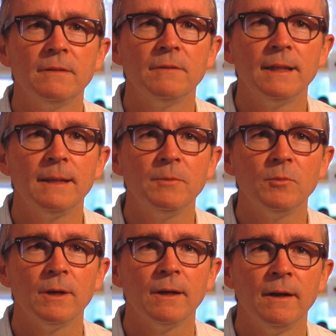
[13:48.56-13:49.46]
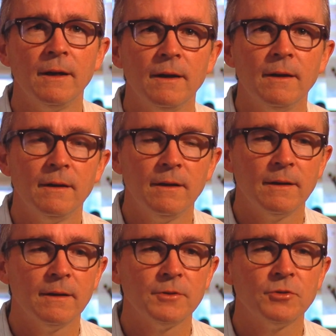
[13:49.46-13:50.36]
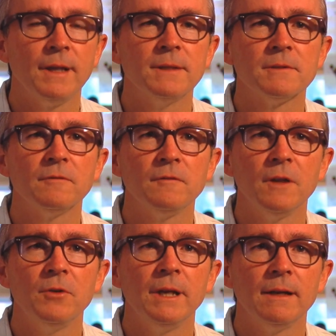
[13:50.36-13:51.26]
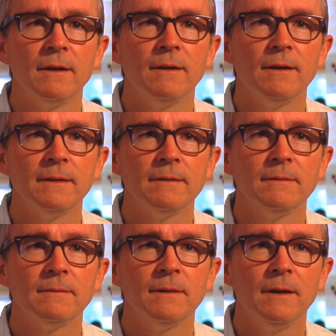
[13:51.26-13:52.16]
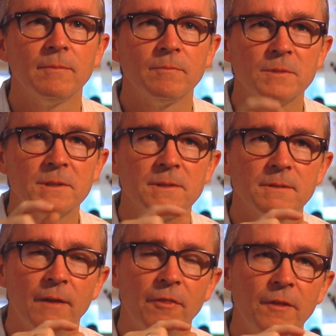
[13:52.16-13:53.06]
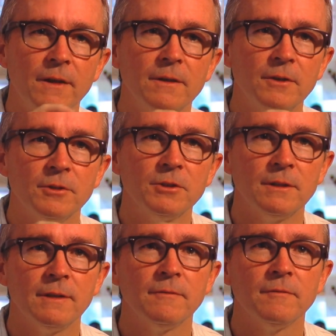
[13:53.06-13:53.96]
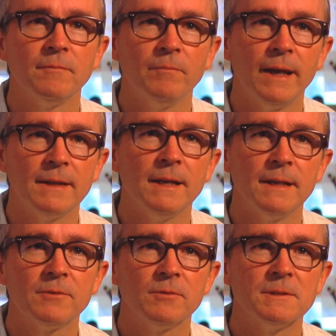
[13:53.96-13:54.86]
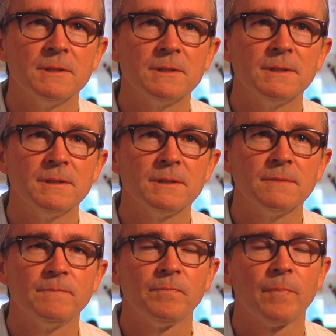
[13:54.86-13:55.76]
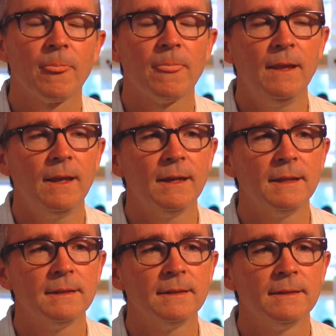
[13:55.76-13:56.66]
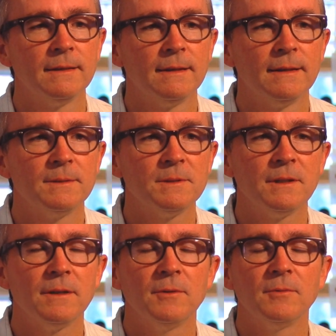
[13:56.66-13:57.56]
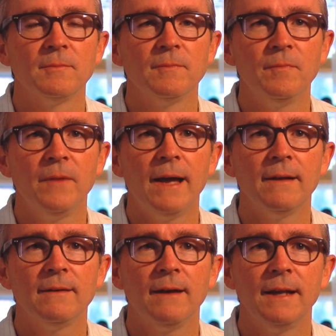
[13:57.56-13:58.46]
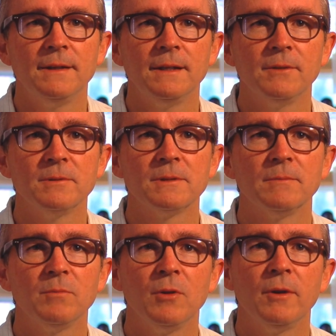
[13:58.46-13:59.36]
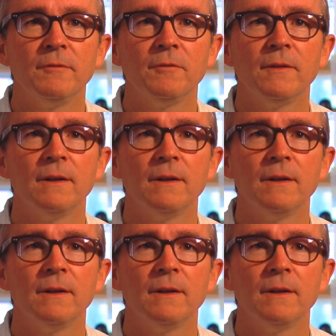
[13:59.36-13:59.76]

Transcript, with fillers: developed where uh, trains are floating on a, a thin cushion of magnetic resistance. And so that idea was employed for